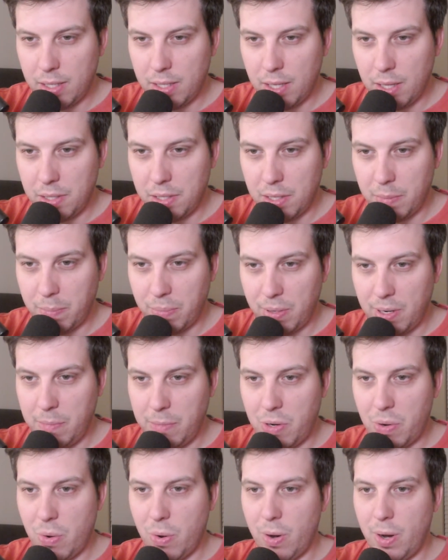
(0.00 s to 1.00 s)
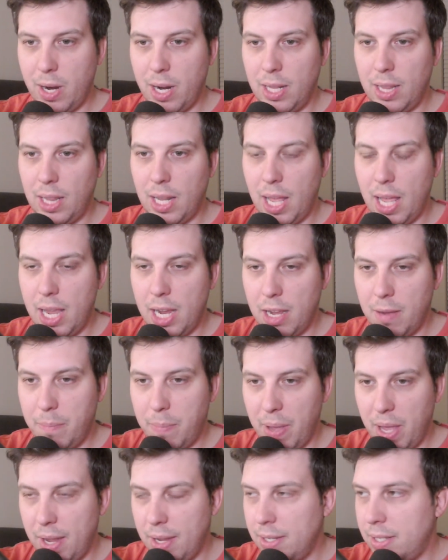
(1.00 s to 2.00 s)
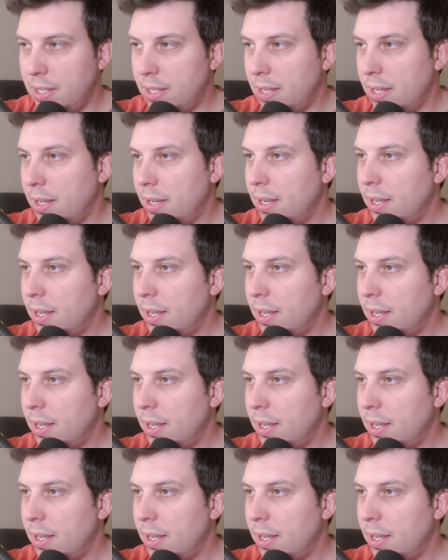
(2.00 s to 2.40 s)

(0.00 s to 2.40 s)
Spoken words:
to the Supreme Court and laying a base?